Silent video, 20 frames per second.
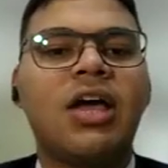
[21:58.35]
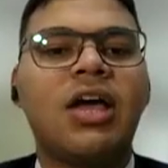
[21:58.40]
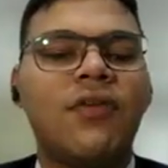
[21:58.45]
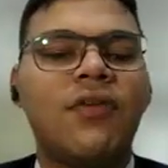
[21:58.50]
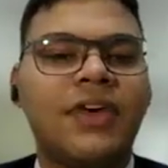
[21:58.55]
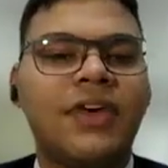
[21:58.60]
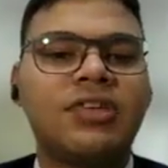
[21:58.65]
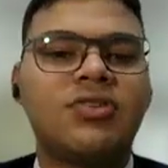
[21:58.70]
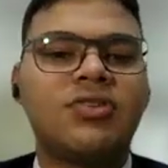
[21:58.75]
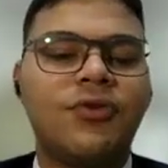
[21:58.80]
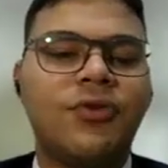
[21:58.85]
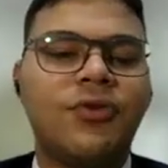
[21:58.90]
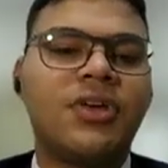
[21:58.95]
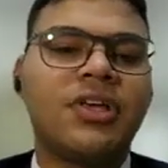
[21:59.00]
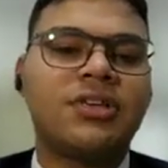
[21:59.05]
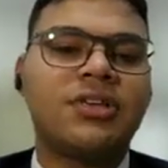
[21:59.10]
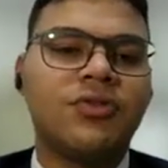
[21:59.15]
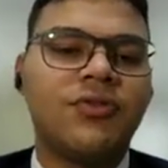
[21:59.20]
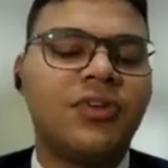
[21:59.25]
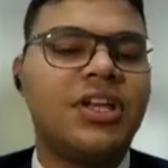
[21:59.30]
lack of ways
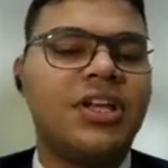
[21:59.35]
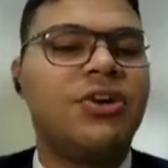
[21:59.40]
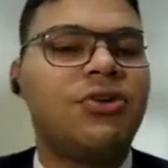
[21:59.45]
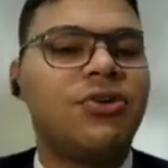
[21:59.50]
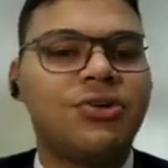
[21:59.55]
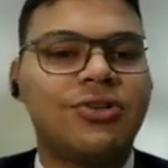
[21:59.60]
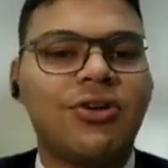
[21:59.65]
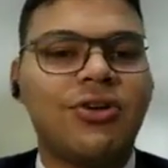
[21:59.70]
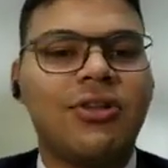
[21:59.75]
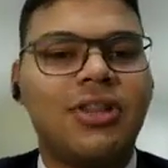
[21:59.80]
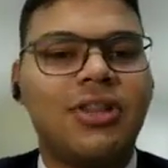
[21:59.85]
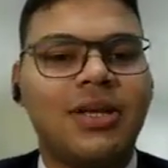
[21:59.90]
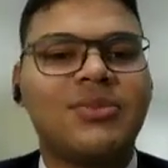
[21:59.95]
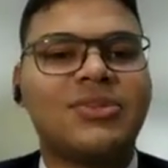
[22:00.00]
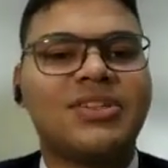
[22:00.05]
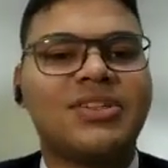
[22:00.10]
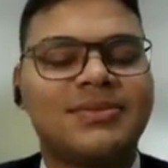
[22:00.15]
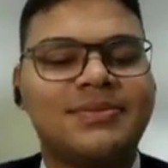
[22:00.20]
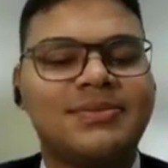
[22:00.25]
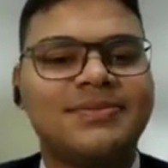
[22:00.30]
of doing. So we need to
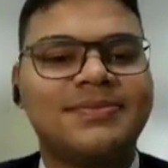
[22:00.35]
resolve.